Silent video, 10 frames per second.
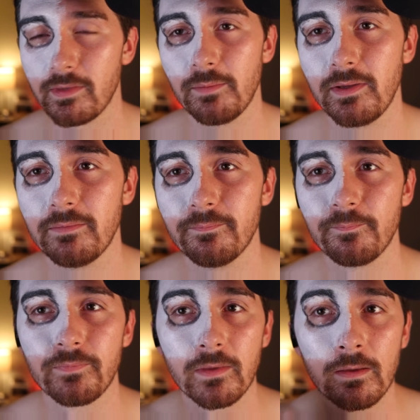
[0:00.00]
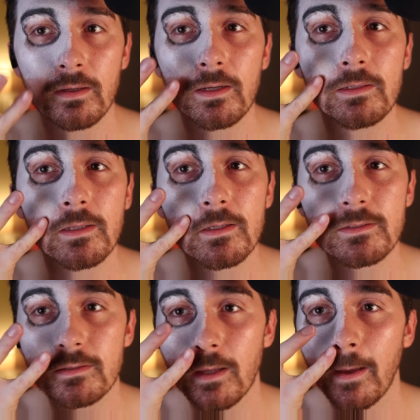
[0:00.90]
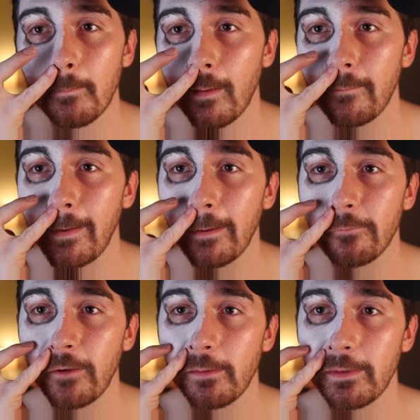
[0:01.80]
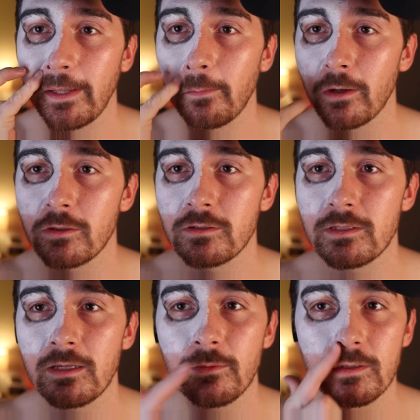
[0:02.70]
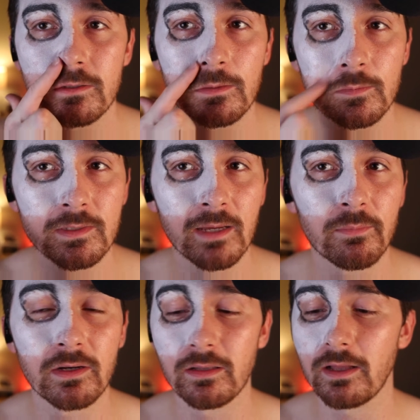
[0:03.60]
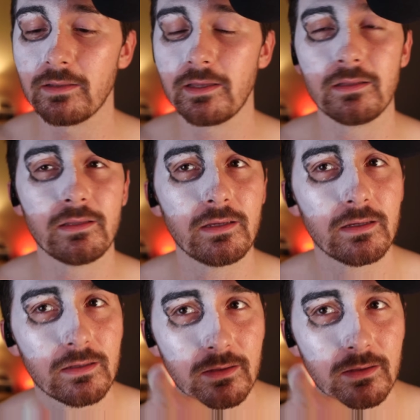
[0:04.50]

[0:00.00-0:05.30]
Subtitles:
I mean, unless I'm having a family emergency, which seems to happen a lot lately.